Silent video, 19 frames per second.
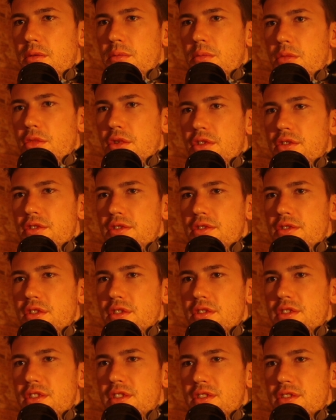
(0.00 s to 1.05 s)

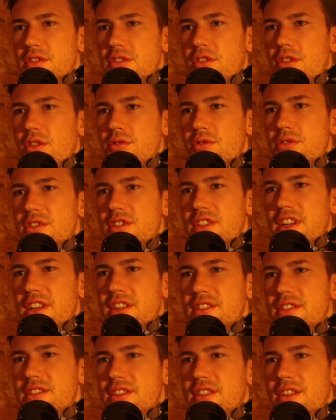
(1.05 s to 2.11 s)

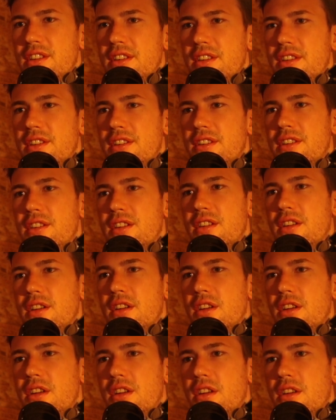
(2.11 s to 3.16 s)
Model.encode_text
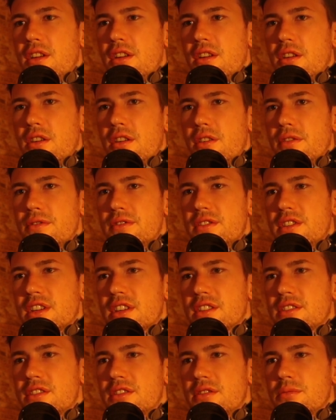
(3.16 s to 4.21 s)
of
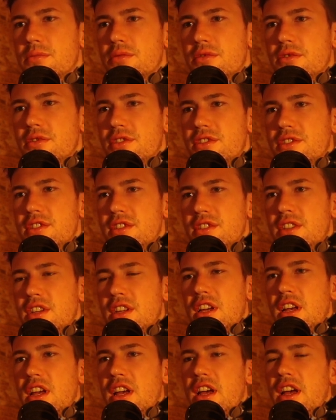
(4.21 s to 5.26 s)
text input.
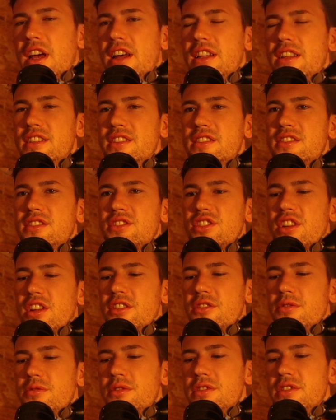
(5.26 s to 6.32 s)
And it's
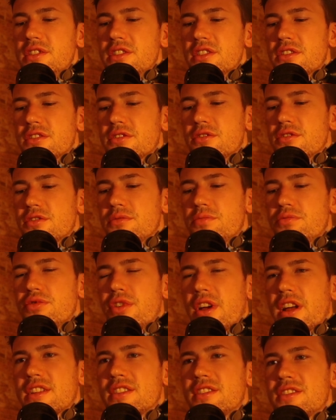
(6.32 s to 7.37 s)
generally good
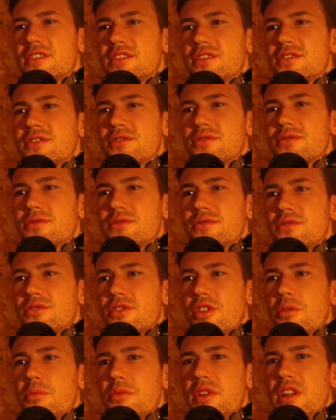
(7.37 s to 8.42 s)
practice to
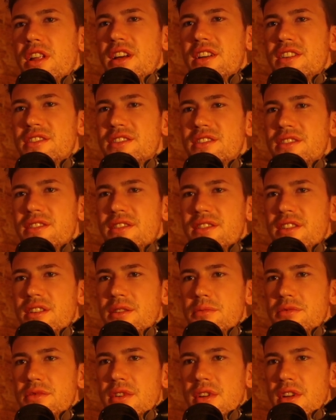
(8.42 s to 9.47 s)
normalize
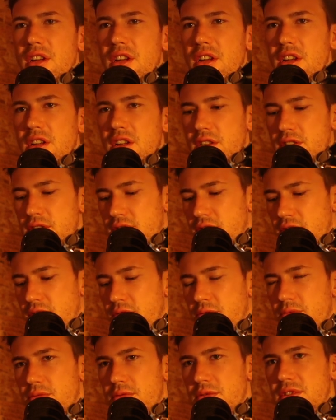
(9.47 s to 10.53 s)
them.
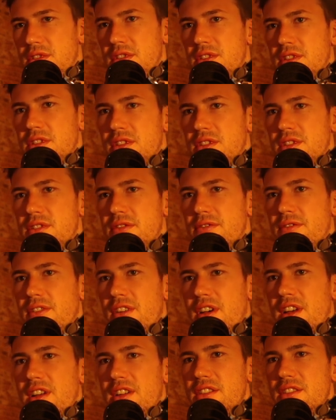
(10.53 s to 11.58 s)
So we
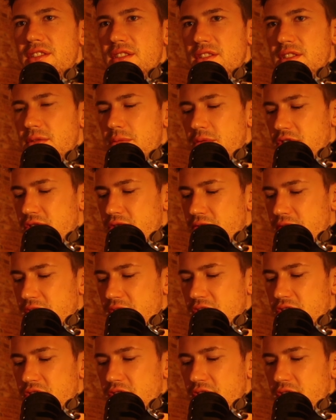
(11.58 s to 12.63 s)
divide image
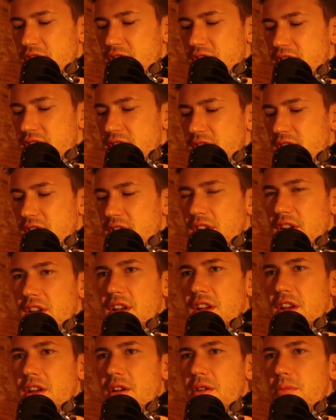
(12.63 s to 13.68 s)
features
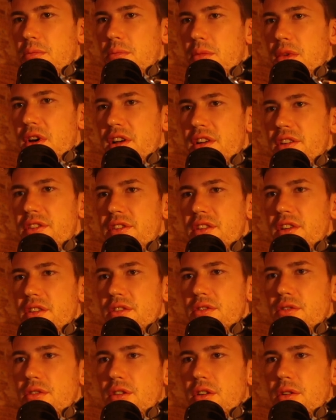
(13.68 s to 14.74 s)
by their
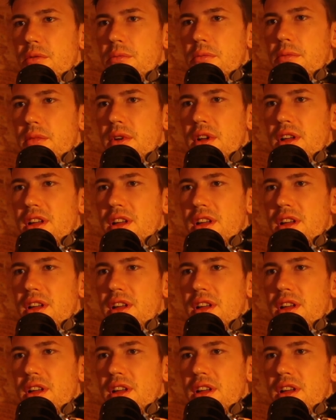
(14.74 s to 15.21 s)
norm.